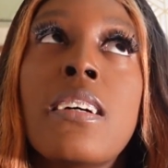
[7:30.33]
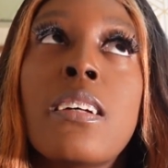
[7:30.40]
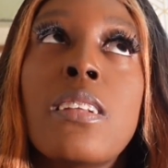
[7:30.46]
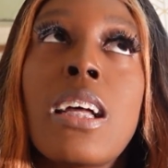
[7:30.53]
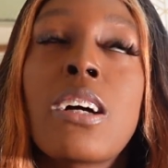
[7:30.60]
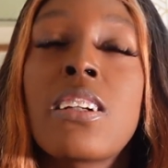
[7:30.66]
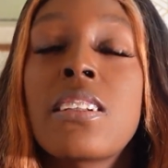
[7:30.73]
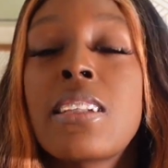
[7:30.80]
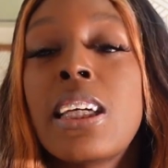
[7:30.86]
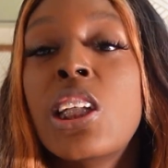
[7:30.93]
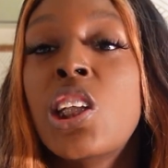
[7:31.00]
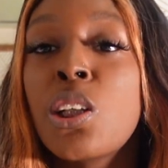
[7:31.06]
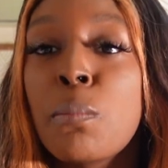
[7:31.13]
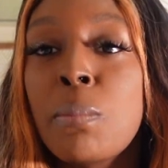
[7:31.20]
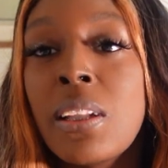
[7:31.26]
not going to say
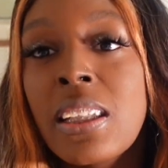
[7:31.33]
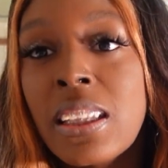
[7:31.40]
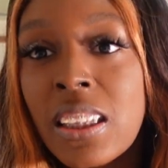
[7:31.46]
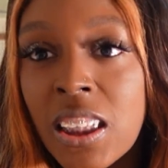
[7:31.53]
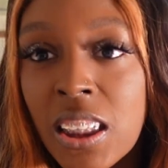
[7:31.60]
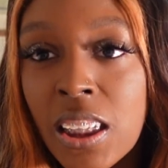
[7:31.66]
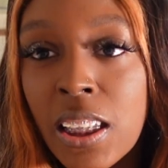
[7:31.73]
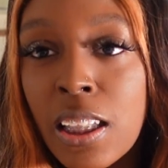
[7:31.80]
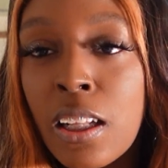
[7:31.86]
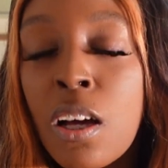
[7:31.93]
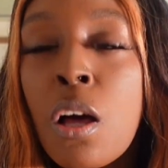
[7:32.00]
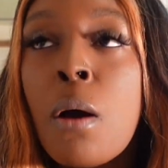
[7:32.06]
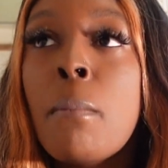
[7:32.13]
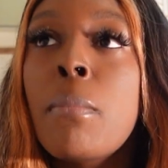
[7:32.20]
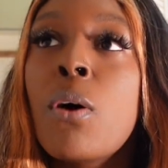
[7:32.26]
jumping the gun,
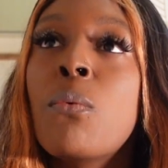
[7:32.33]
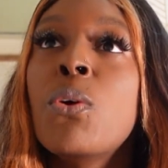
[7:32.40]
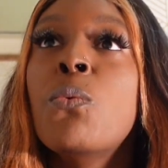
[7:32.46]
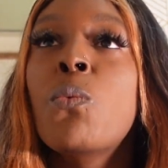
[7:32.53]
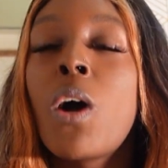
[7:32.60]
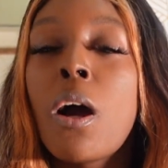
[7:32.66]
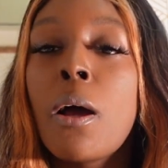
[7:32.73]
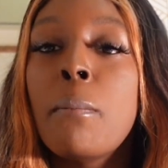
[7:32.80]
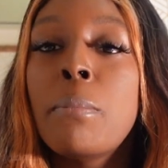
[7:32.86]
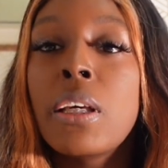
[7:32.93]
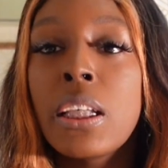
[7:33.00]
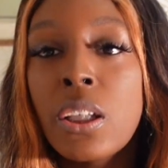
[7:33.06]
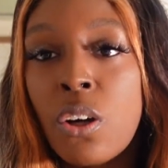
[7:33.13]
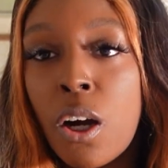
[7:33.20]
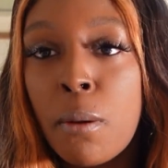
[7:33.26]
but we want
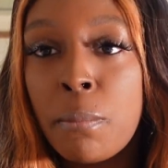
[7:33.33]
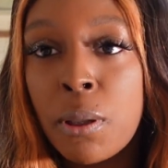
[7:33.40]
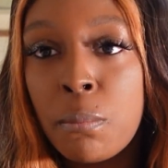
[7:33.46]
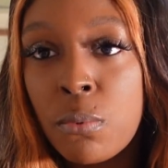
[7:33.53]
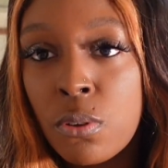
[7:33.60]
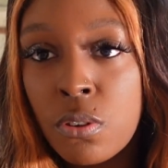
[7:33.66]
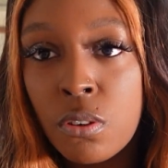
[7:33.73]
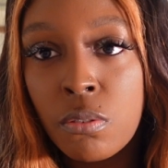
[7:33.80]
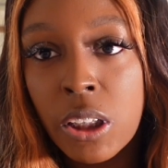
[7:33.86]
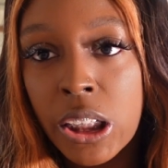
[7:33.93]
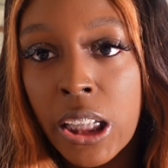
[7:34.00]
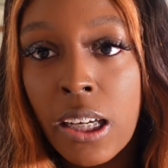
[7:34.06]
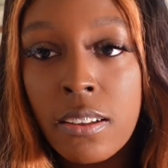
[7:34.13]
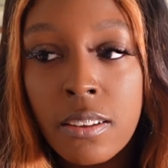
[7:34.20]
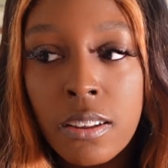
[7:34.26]
PR people to reach
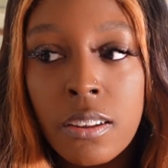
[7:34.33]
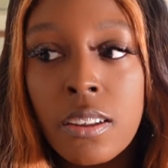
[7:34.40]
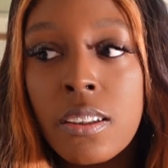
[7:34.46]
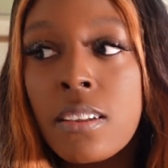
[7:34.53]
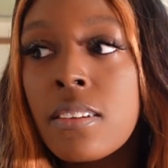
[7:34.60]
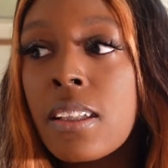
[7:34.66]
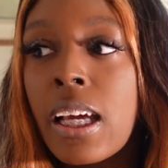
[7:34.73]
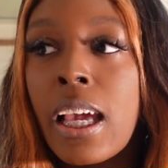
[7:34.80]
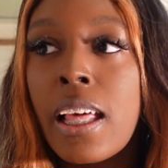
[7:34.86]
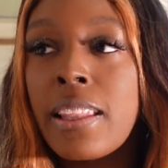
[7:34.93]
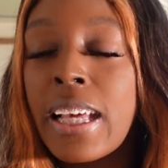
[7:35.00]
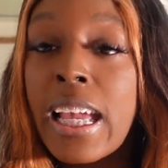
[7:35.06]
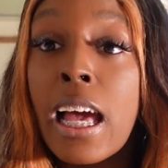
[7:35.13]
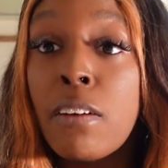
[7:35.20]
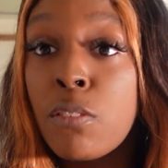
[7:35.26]
out to us, and
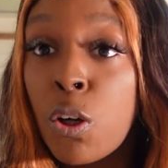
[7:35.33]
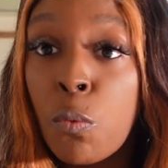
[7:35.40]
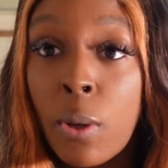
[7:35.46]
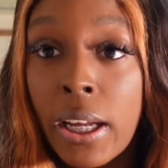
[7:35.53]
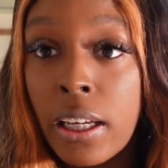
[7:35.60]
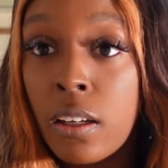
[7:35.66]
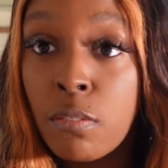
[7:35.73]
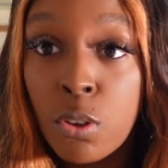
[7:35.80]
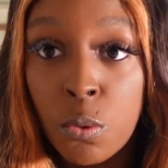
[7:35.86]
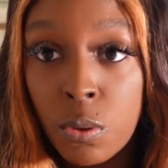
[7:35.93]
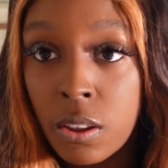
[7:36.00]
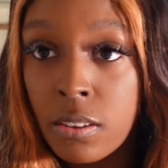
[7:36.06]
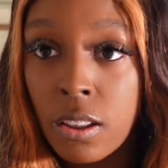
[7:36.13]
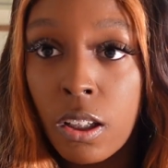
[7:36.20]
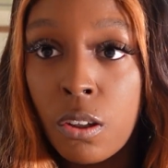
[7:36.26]
they have no way of doing
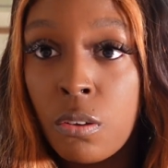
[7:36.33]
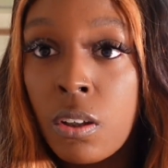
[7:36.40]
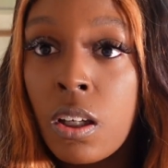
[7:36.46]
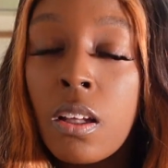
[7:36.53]
so.